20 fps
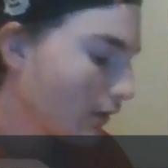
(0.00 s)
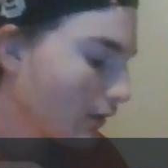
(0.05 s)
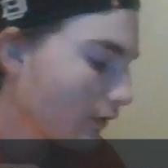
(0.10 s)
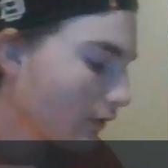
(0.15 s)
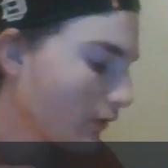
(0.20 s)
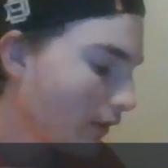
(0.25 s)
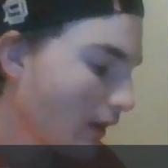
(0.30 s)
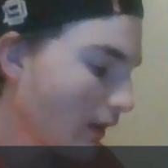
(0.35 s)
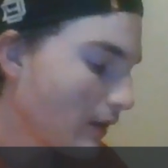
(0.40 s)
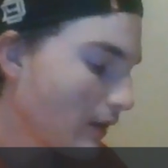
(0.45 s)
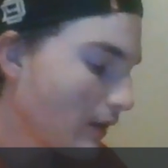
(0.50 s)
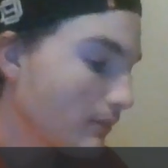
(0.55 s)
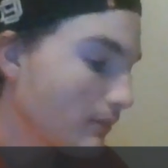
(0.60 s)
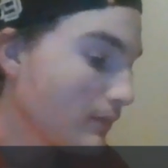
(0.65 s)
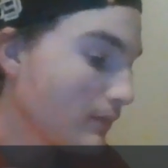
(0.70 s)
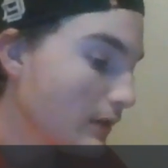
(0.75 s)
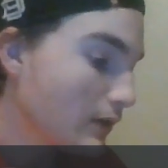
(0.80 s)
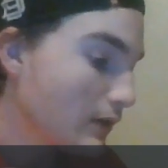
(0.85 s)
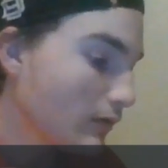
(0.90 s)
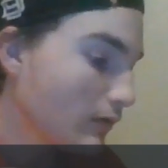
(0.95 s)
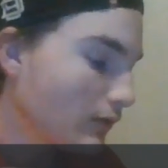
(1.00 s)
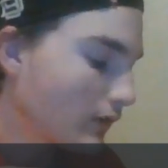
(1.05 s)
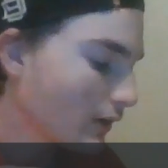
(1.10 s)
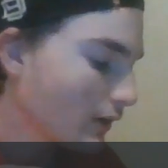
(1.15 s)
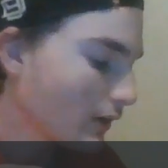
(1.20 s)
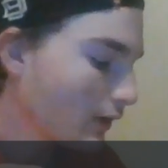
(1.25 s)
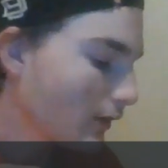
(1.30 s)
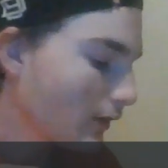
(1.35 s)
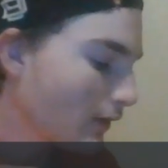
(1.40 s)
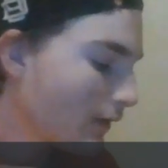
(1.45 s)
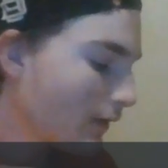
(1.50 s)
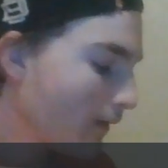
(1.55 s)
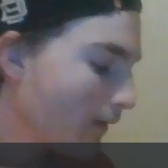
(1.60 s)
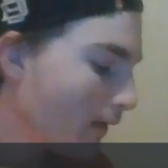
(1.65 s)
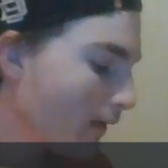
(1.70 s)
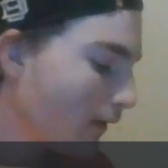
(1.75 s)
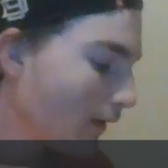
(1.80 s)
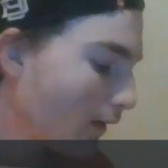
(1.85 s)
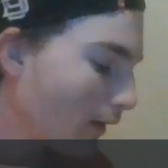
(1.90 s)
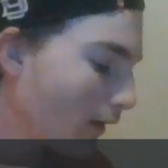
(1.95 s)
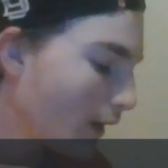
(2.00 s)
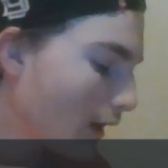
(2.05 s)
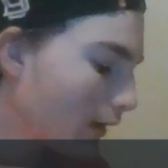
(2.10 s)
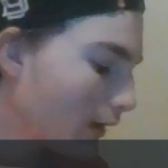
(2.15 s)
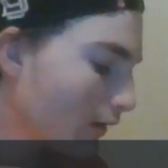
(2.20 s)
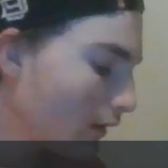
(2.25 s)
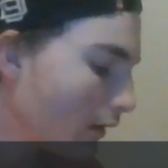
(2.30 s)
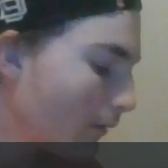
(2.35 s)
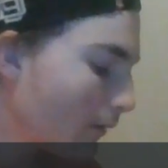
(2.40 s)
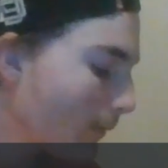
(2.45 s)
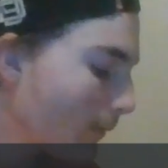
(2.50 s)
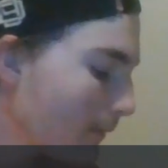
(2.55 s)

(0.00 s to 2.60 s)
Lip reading: other than music. I don't know,